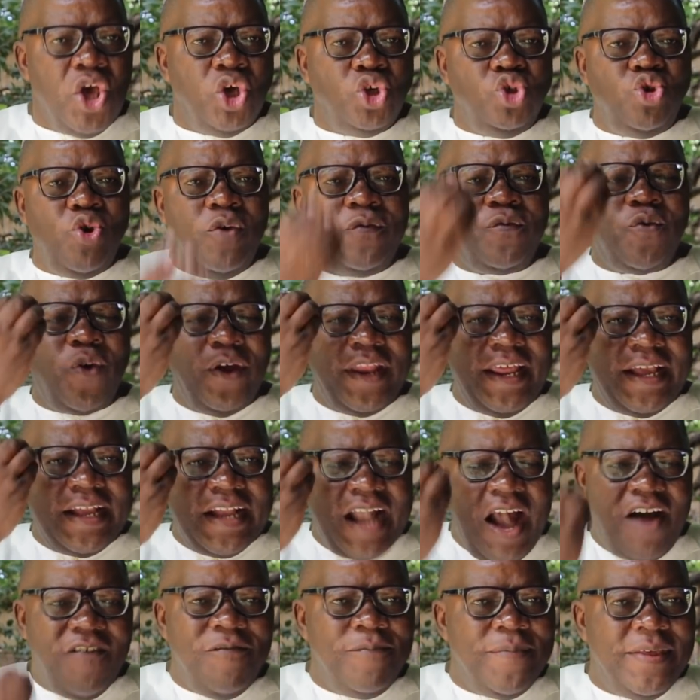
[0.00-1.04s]
You have got a
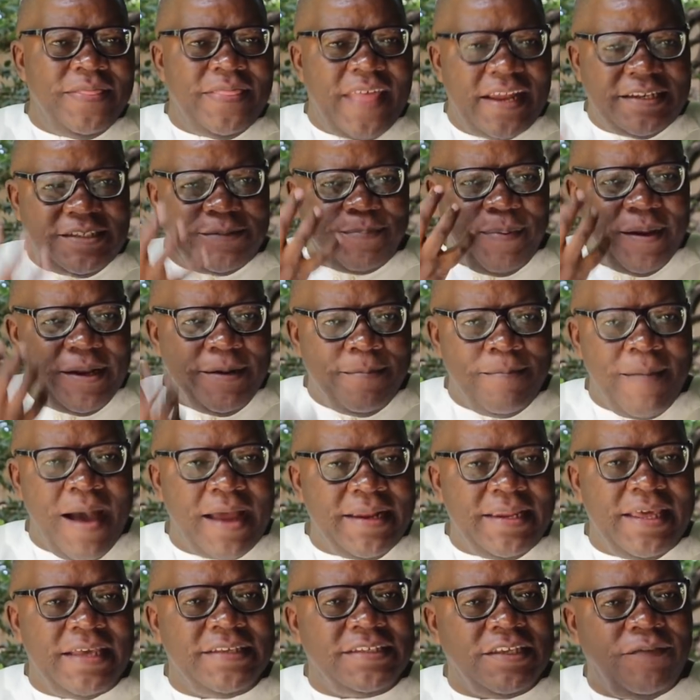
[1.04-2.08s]
government that spends
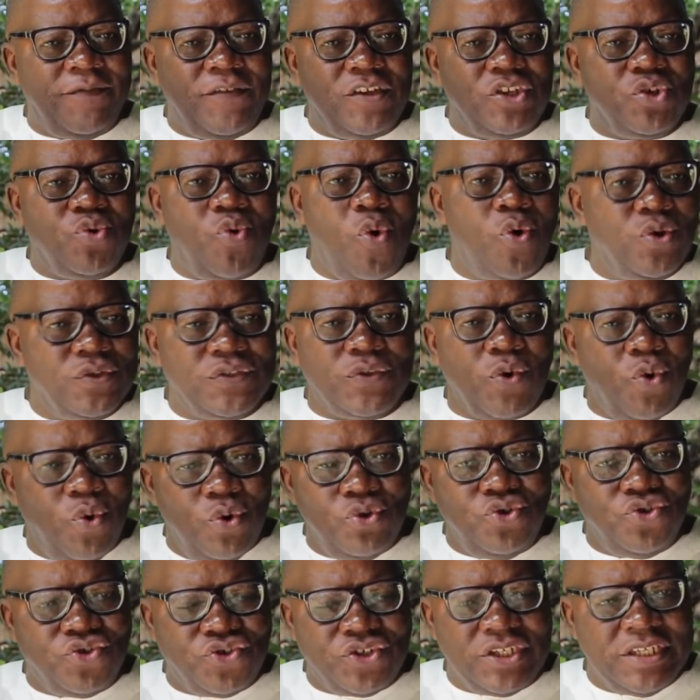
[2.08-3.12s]
money as if it goes
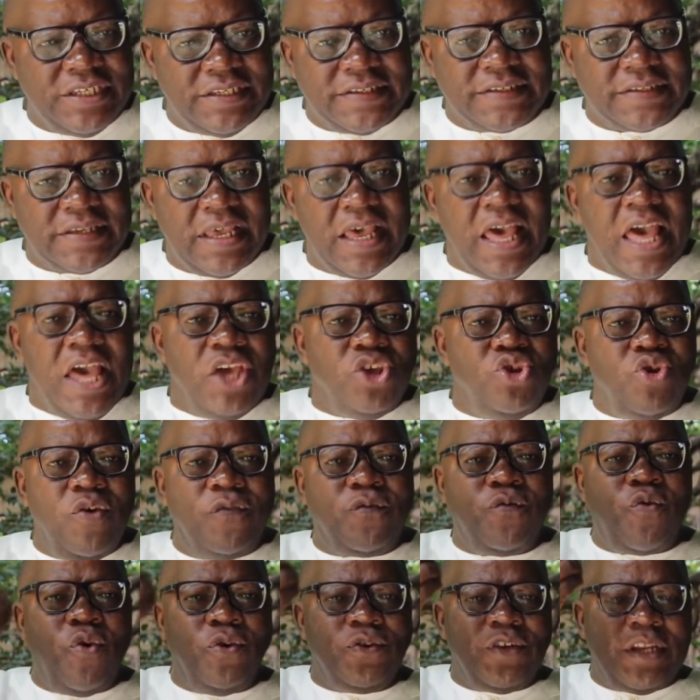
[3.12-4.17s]
on trees.
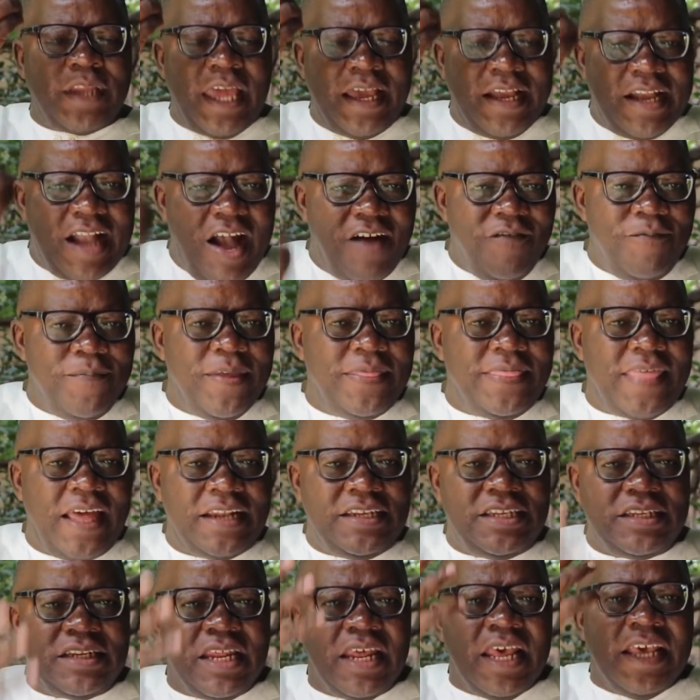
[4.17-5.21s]
You've got a government
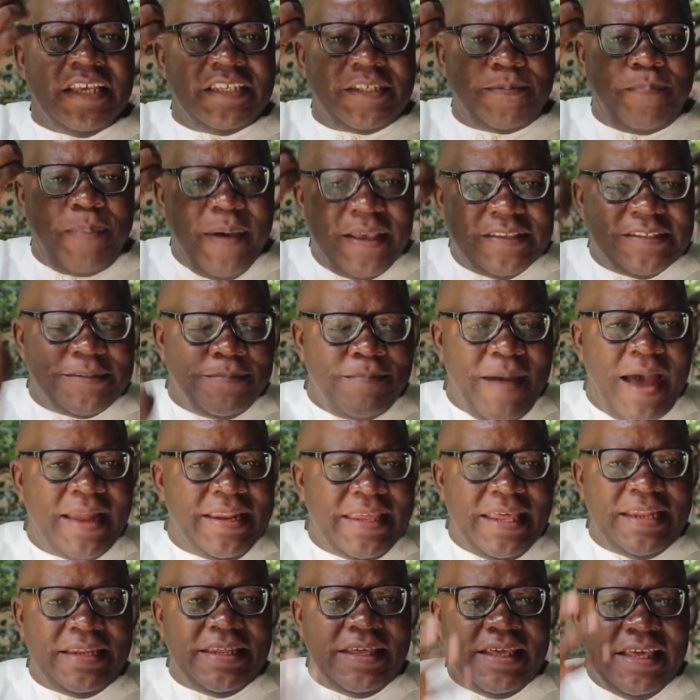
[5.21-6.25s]
that spends
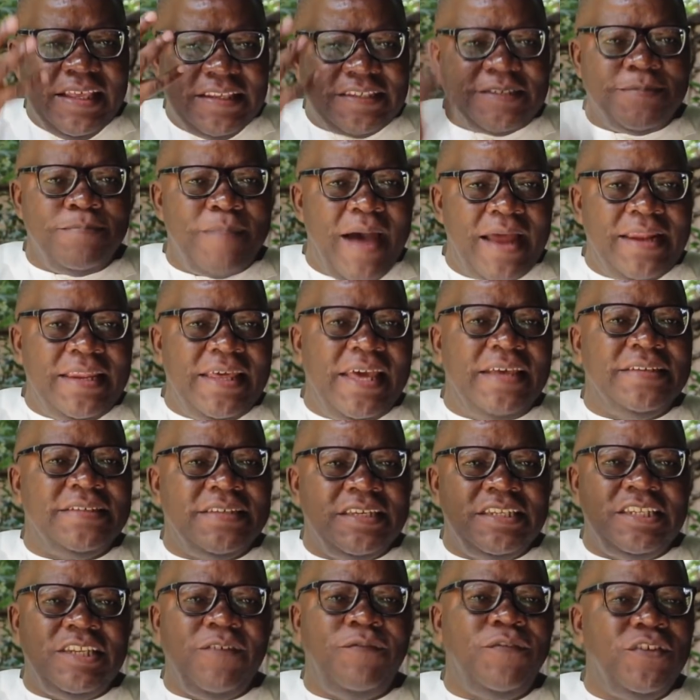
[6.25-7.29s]
money and eats money as
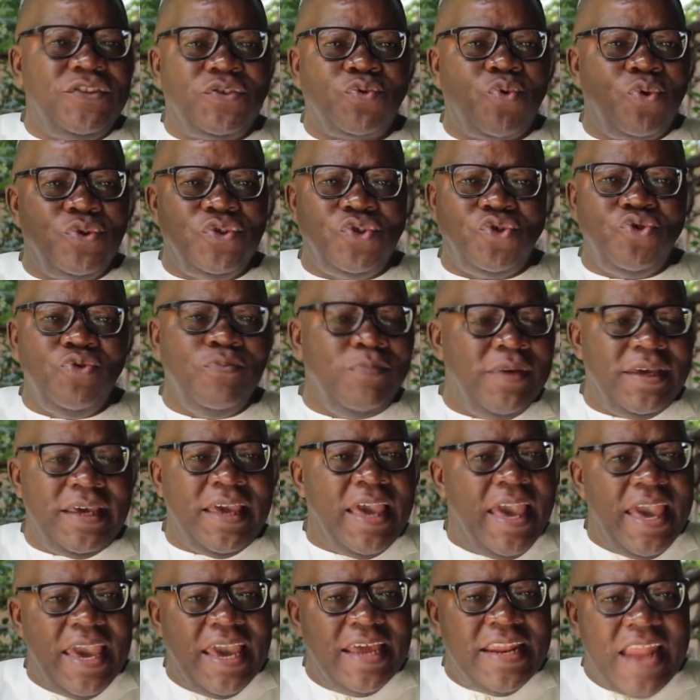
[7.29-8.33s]
if it's consuming
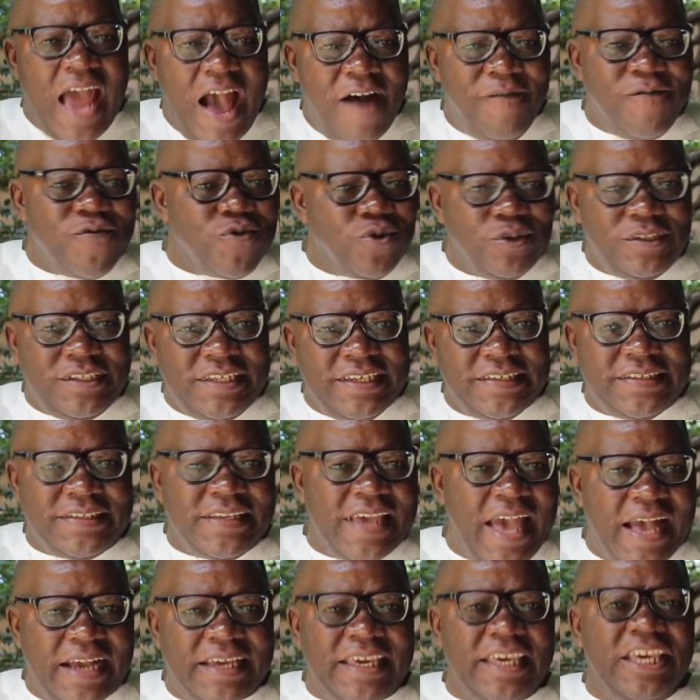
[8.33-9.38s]
an
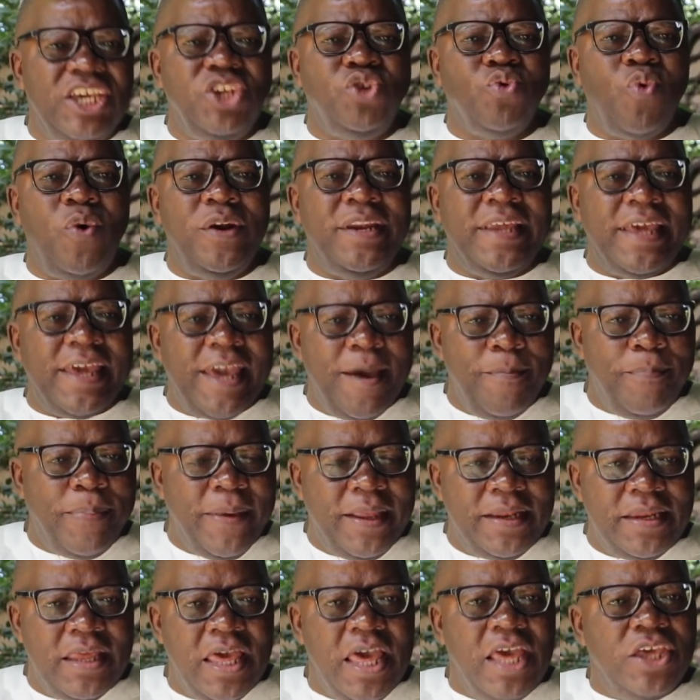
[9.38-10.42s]
aphrodisiac. It would
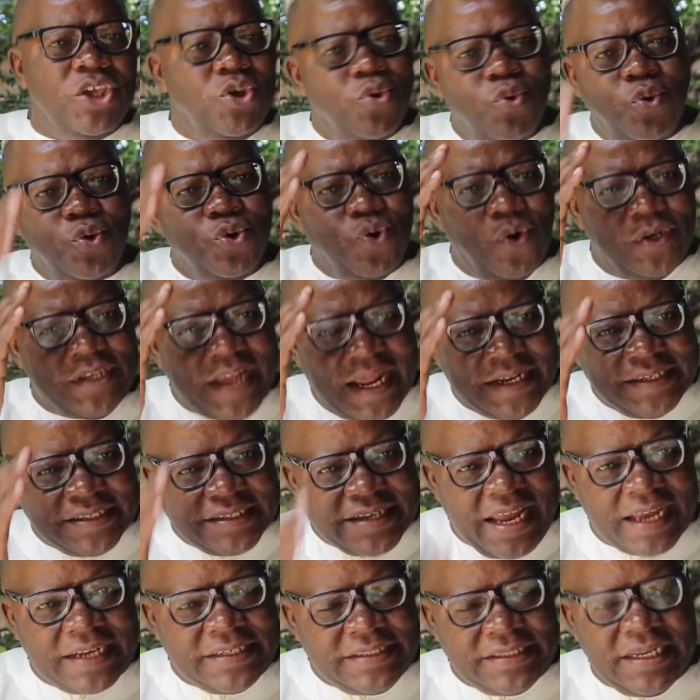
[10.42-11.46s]
happen. You will not
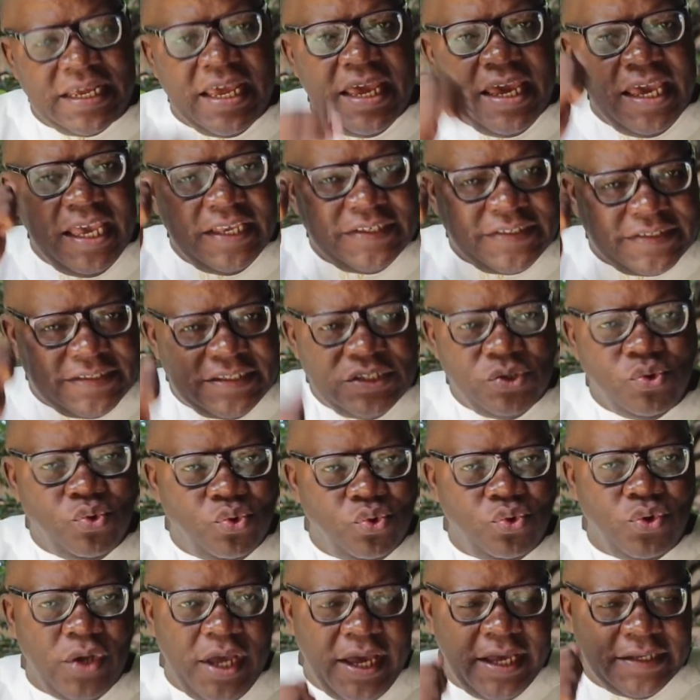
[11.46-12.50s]
attract a
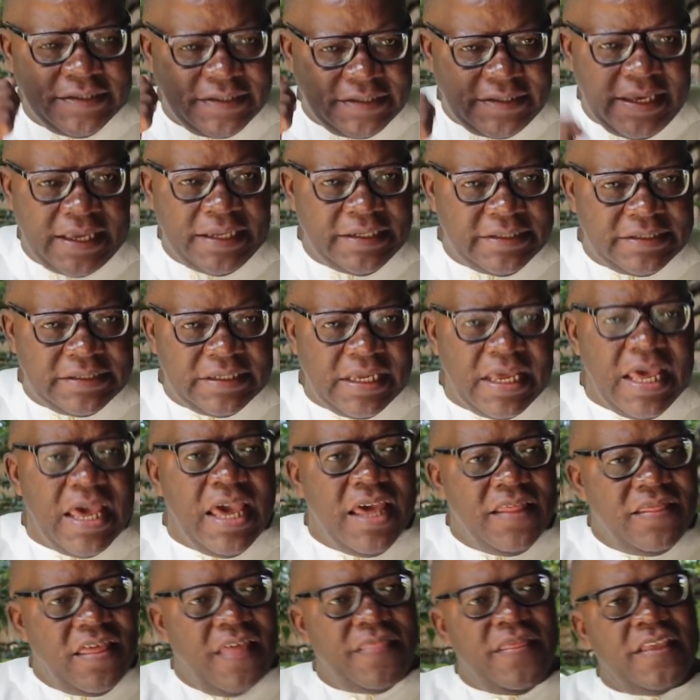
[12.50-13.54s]
single cent.
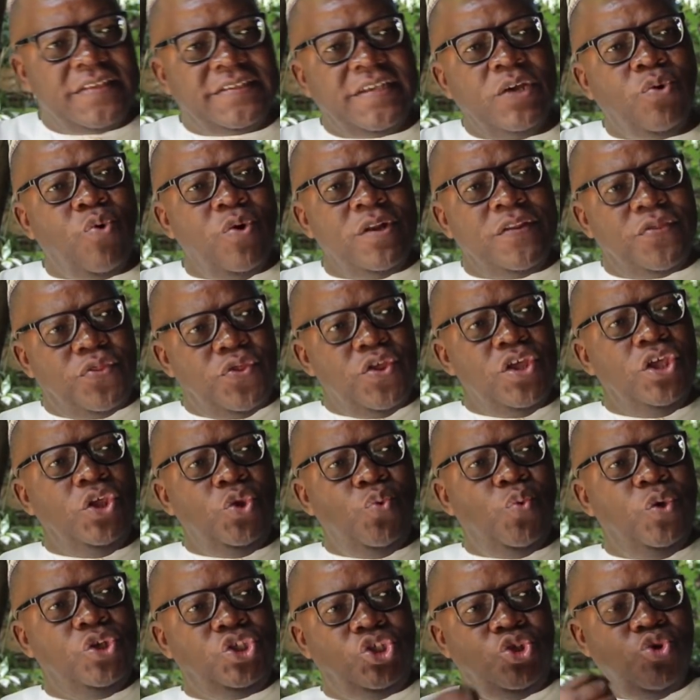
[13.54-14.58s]
Then the second
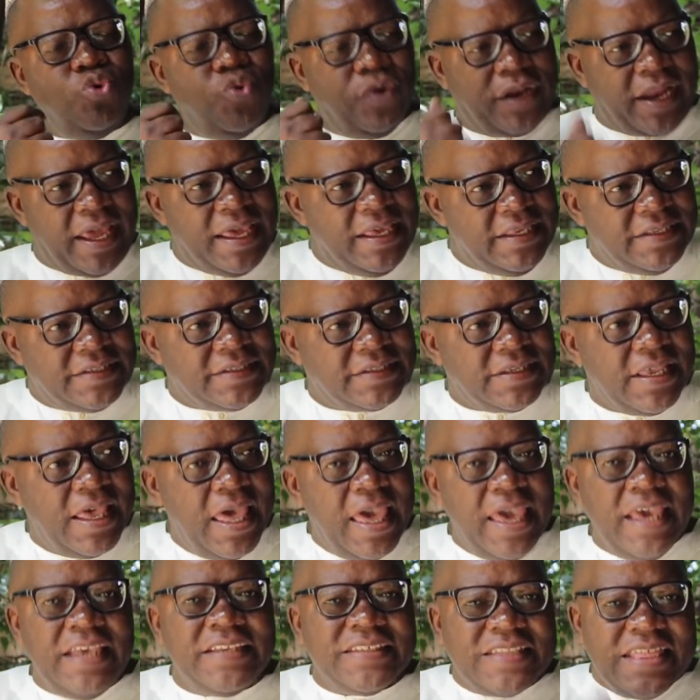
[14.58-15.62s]
thing which you raise
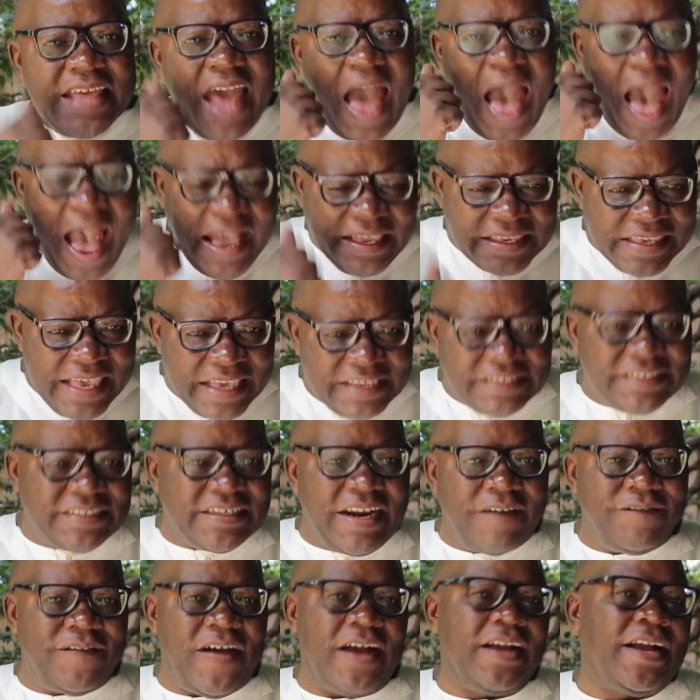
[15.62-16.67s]
is the
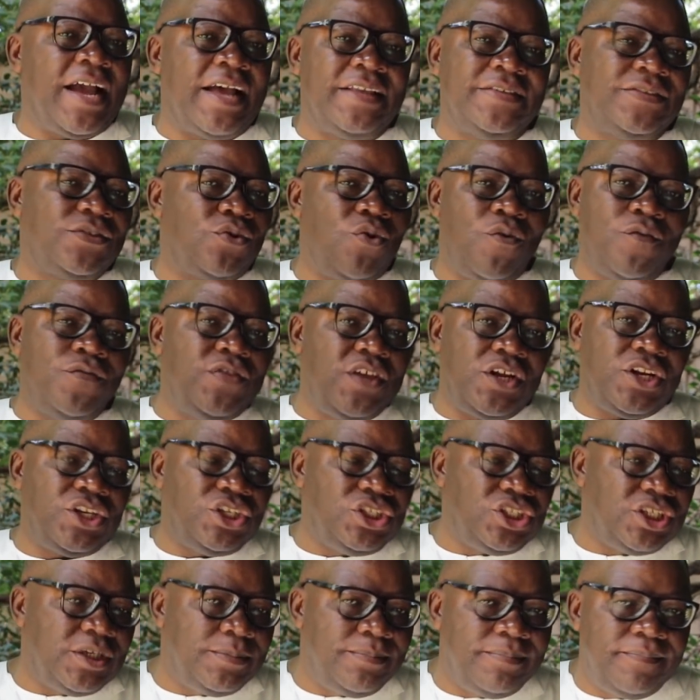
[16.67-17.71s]
extravagance of the
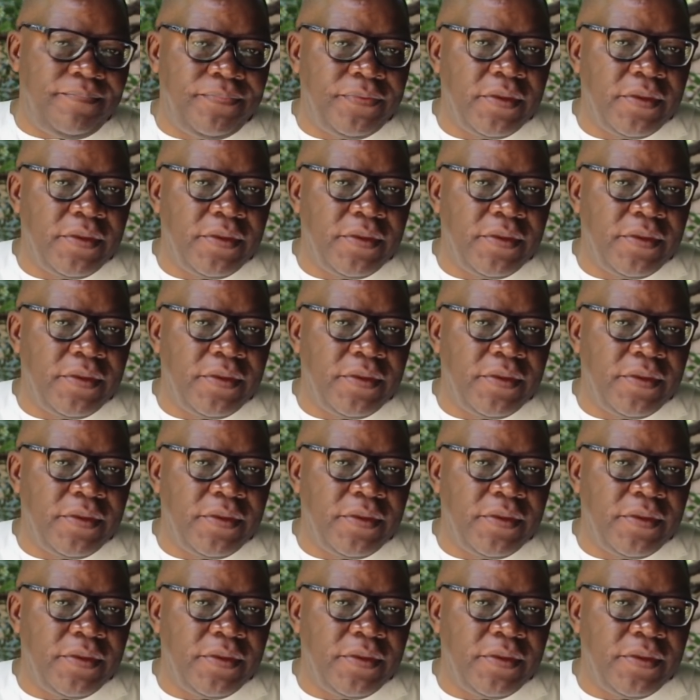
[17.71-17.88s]
regime.